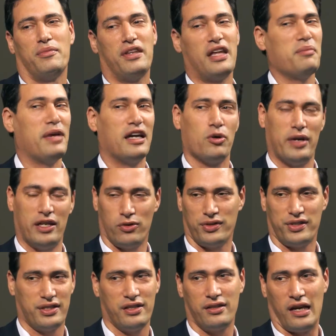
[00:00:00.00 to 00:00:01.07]
They may or may not
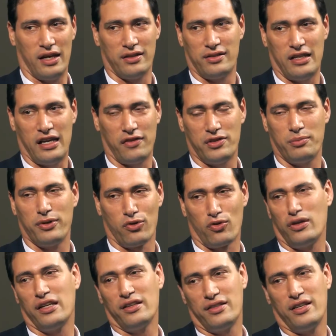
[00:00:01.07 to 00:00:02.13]
see that. They have to be on
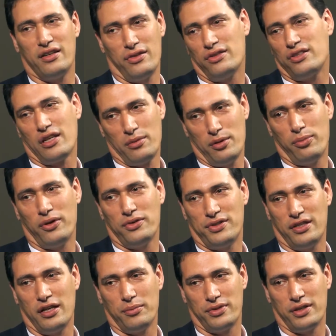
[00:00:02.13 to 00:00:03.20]
LinkedIn at the time you post
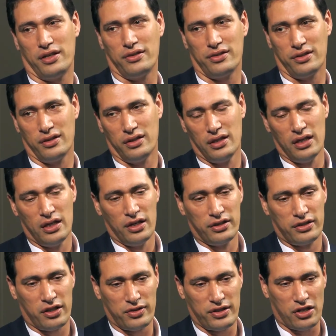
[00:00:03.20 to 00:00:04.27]
the update.
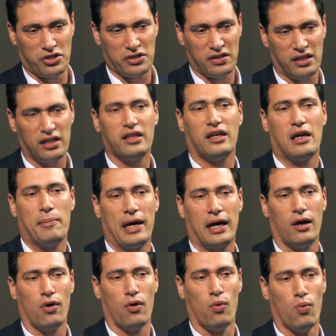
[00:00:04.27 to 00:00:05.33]
So it's actually thinking
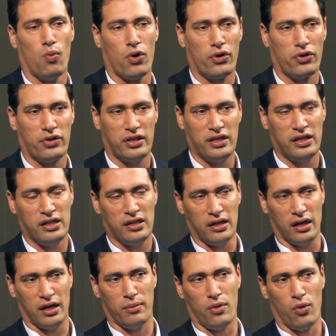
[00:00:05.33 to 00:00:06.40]
about what
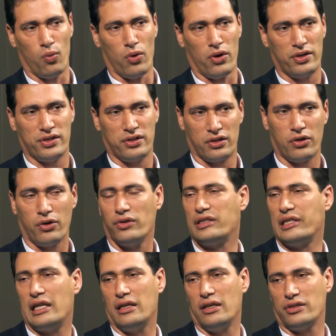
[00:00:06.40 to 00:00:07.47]
is the
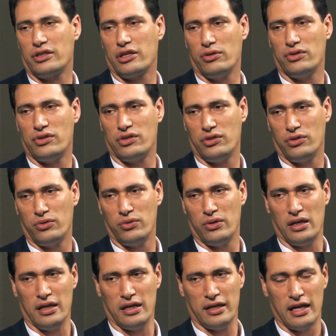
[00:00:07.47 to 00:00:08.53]
content that's going to
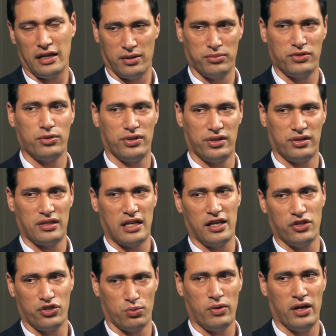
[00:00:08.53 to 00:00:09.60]
get them to a
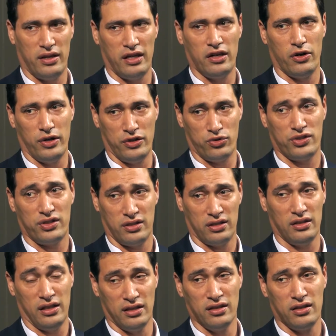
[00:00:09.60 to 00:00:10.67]
stage where they are interested
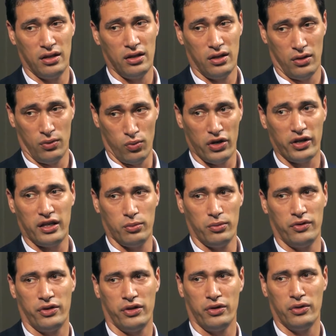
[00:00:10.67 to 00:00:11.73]
in working
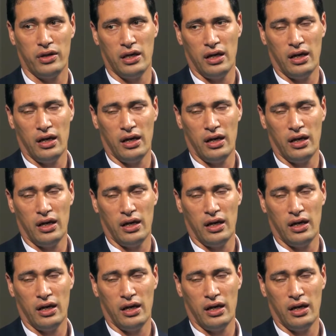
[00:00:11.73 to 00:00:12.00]
with you.